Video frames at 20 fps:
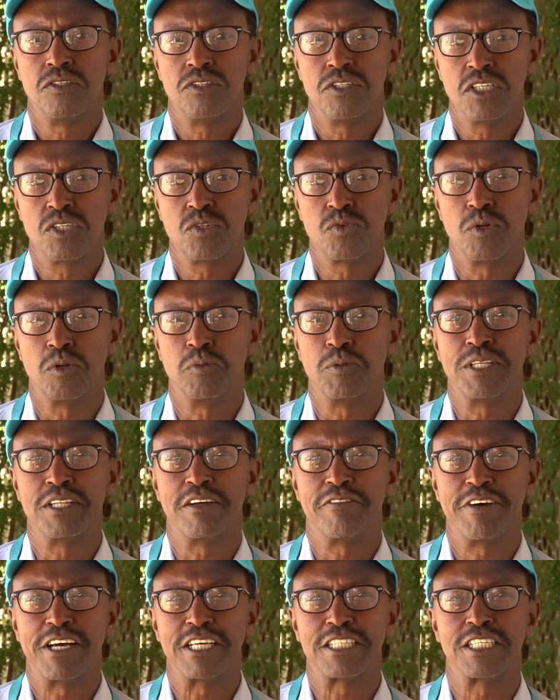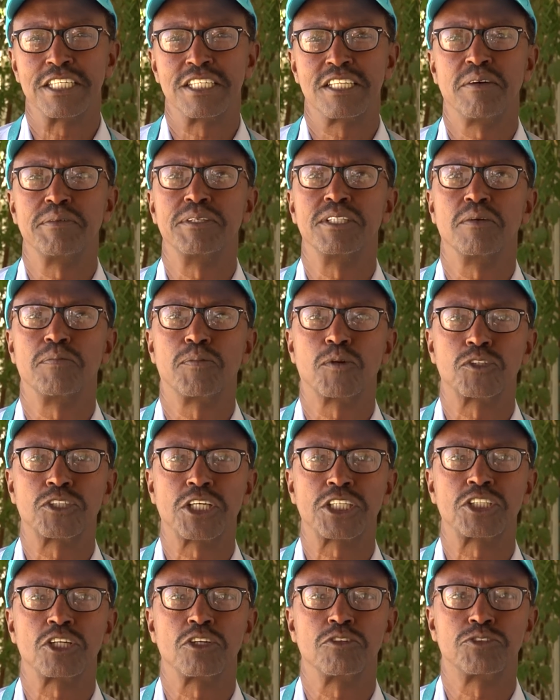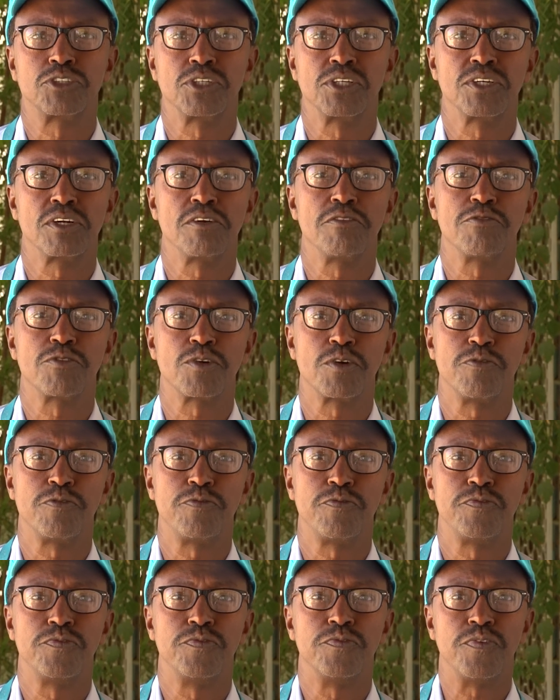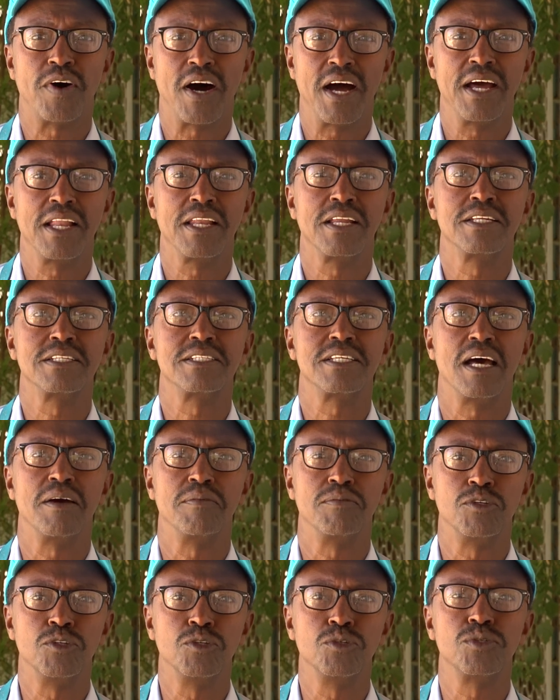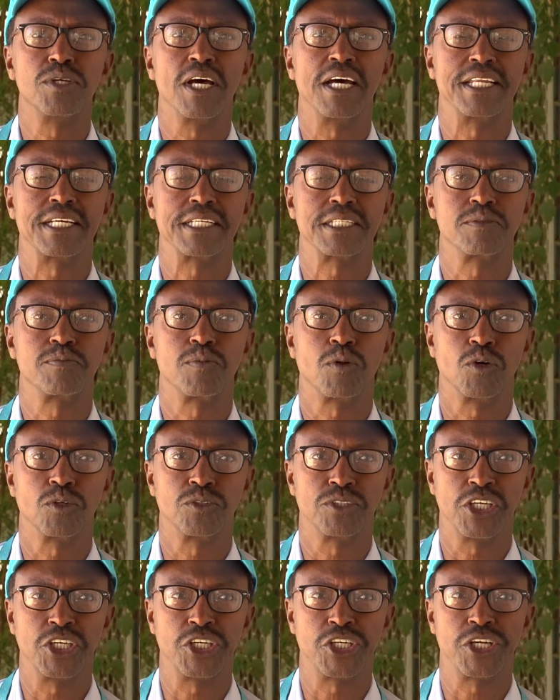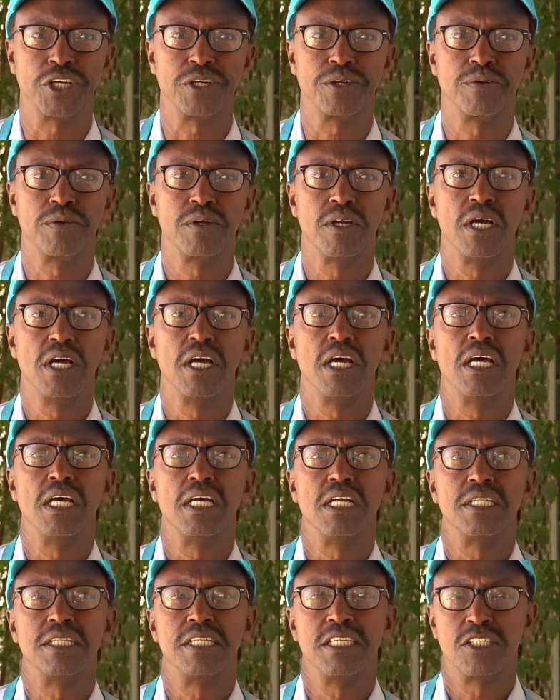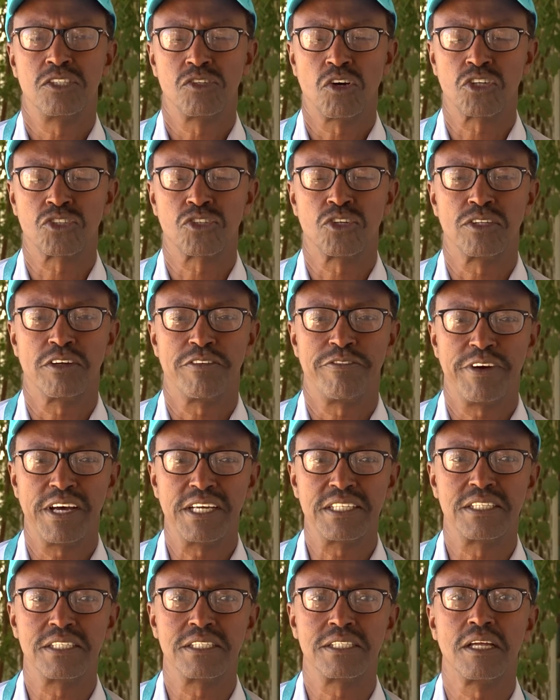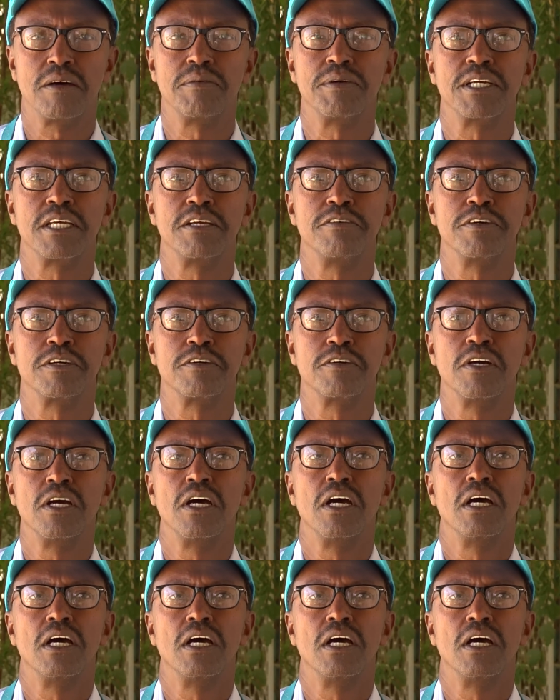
This will be the first step in the protection of children from violence, abuse and exploitation. This is also the first step in giving